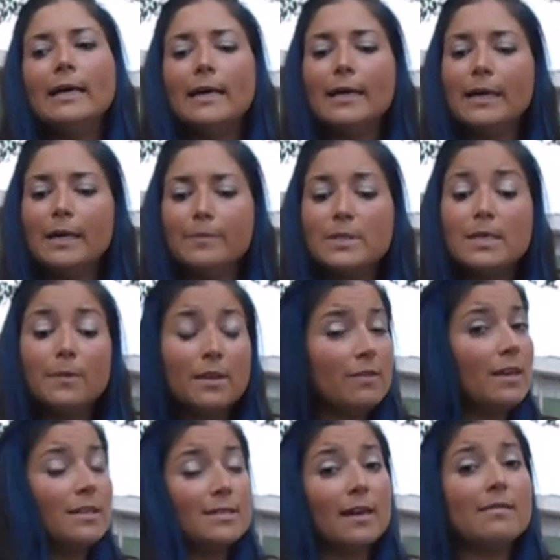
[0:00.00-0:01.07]
Um, some of the
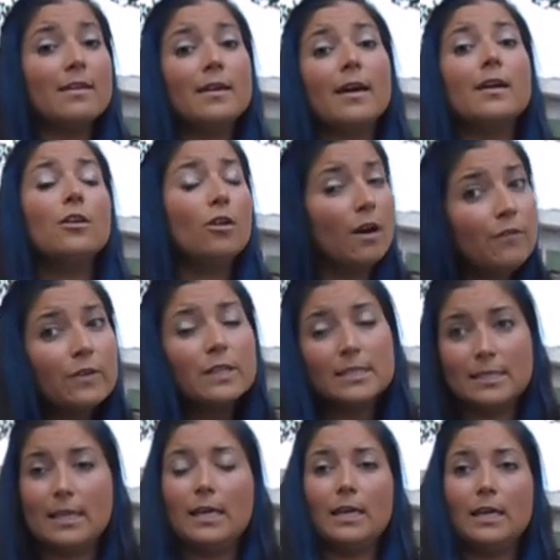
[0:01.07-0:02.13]
things I think I can offer the
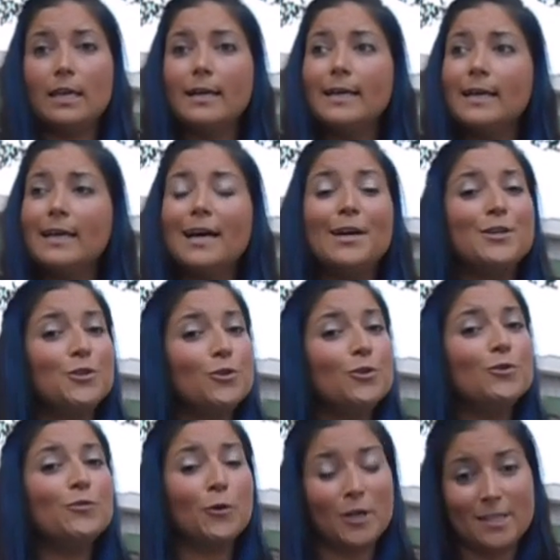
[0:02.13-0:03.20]
city, uh, a
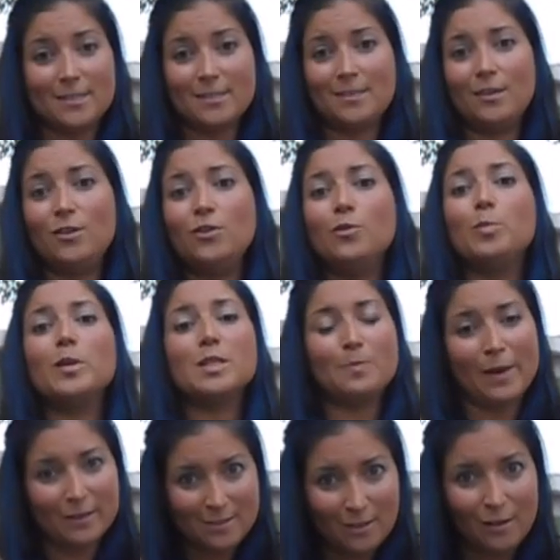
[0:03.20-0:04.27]
new voice, a new
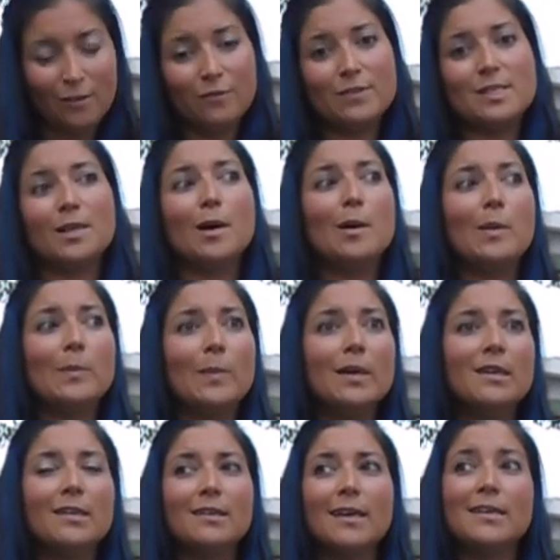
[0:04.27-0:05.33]
perspective, some
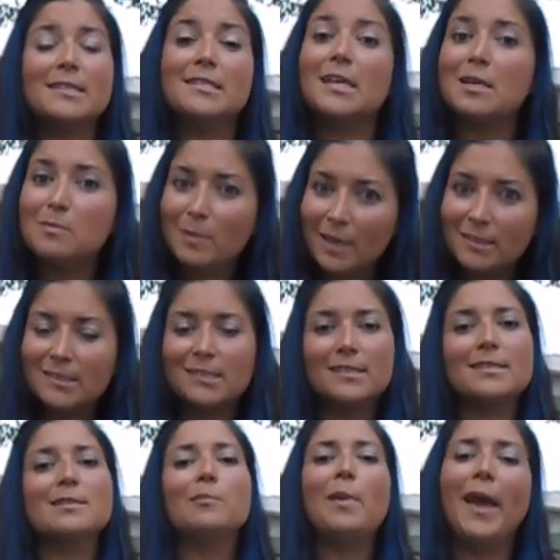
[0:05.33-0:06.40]
excitement,
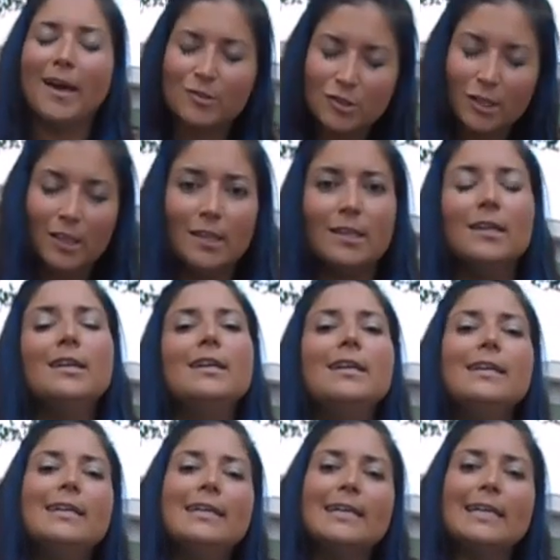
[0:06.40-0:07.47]
some passion.
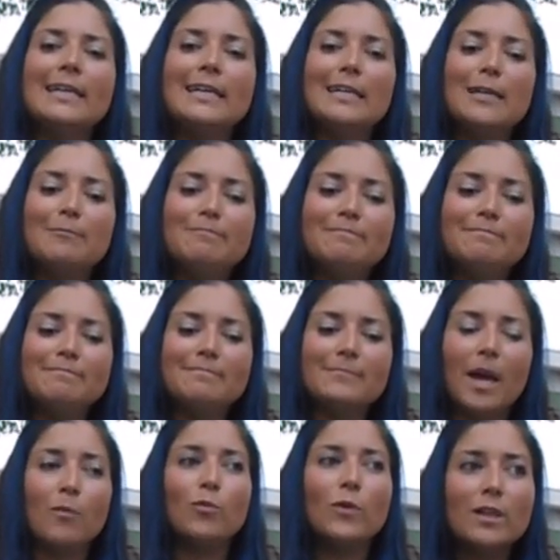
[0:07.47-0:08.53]
Um,
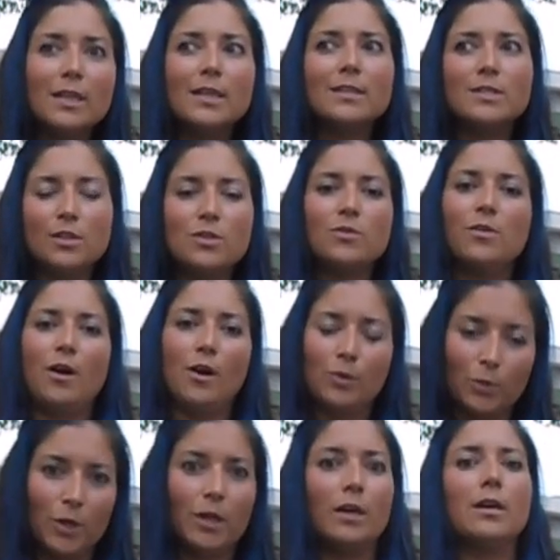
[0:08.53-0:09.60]
I'm willing to do the
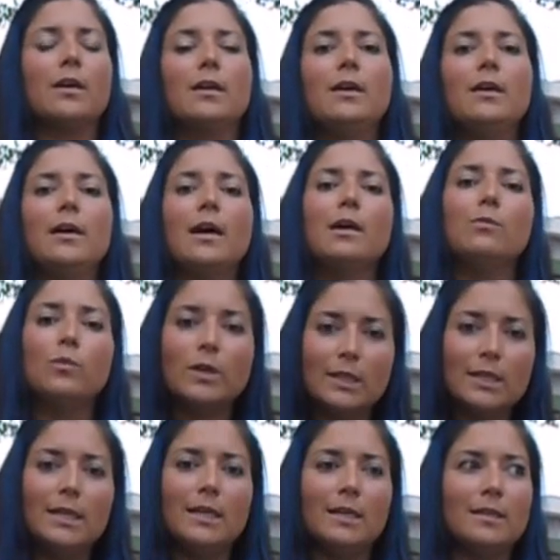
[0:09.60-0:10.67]
hard work. I'm
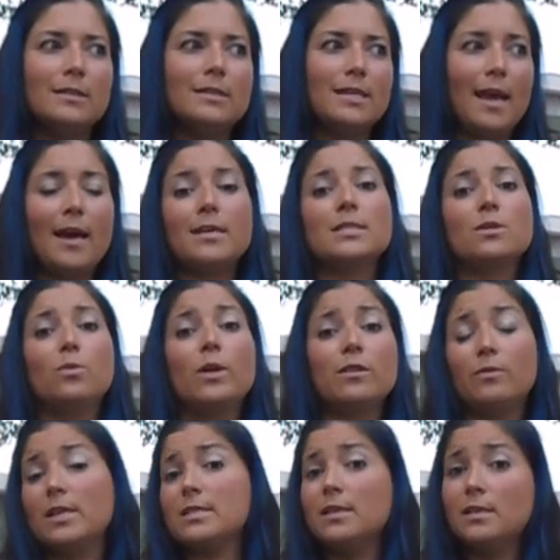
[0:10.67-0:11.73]
willing to ask what
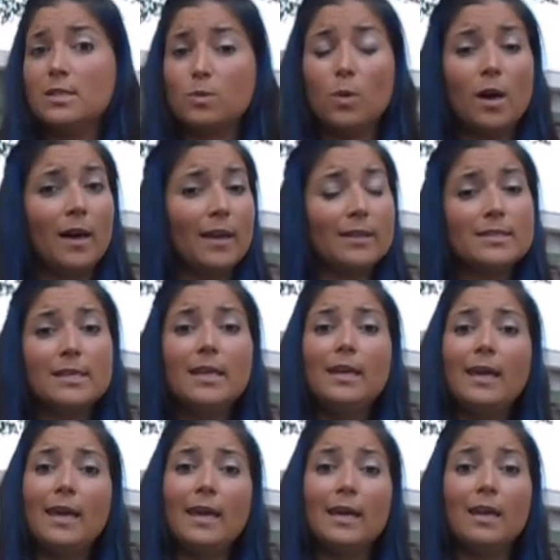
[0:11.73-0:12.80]
the residents want,
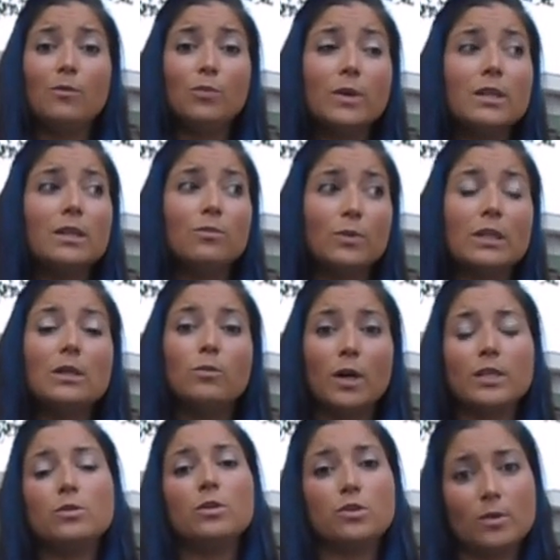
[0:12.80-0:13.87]
and I really, really
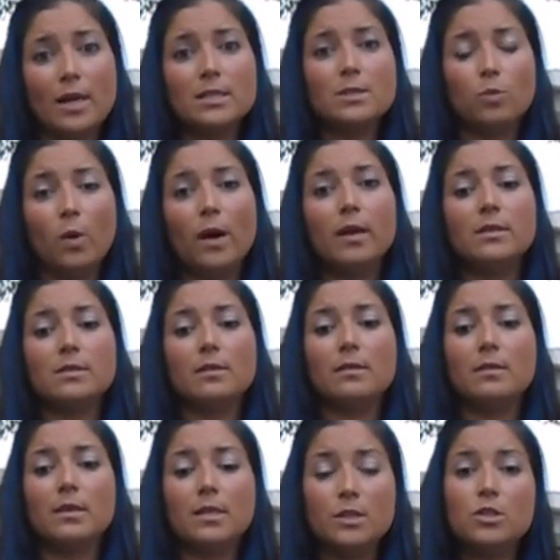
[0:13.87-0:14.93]
want to address what
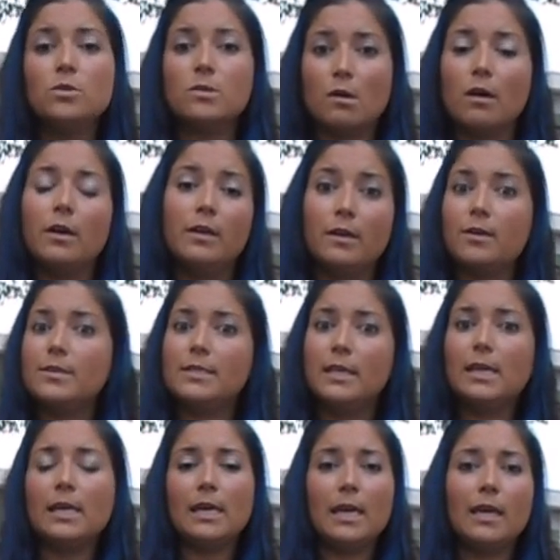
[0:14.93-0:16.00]
the issues are in our
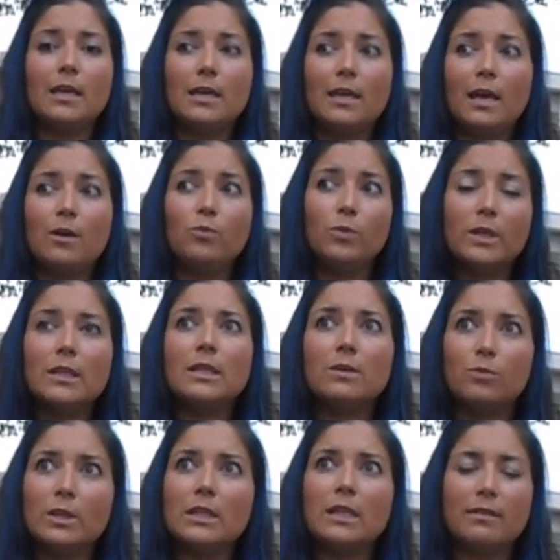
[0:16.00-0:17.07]
city, and I really,
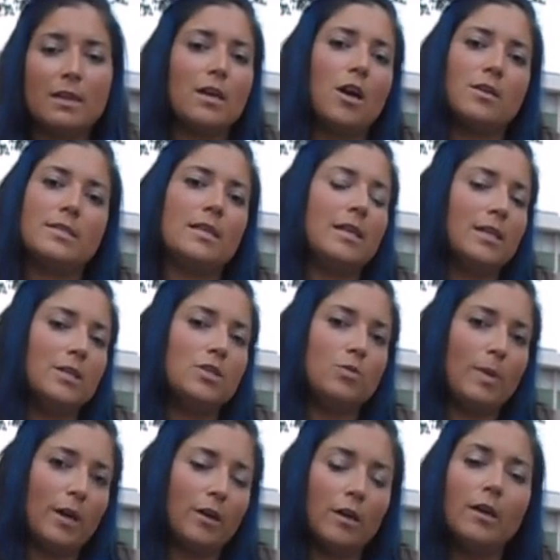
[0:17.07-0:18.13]
really think our city can do
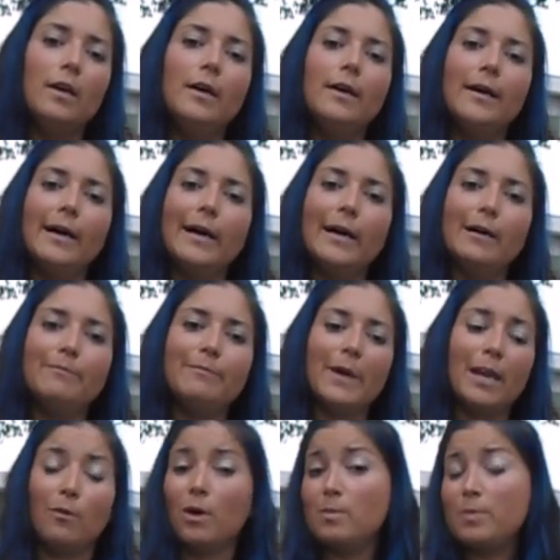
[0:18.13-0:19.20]
better. Um,
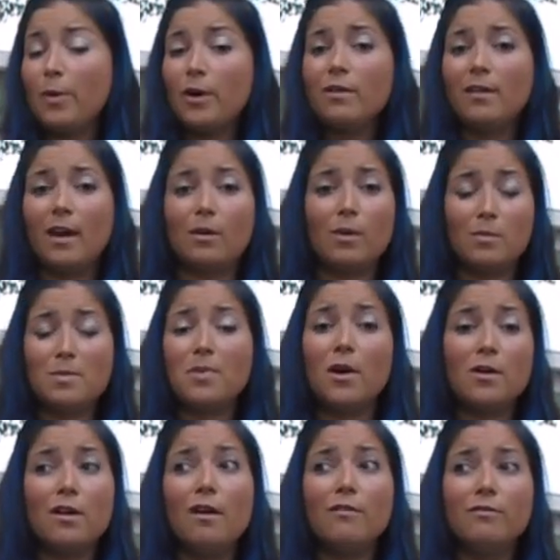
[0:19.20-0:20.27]
and I want to be part of that. I want to be
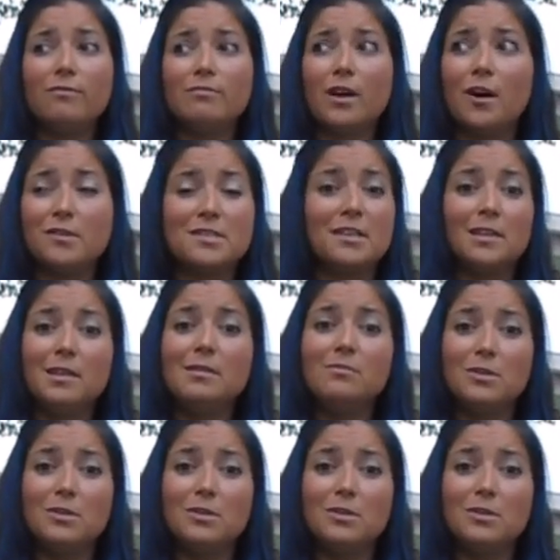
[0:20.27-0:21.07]
part of our city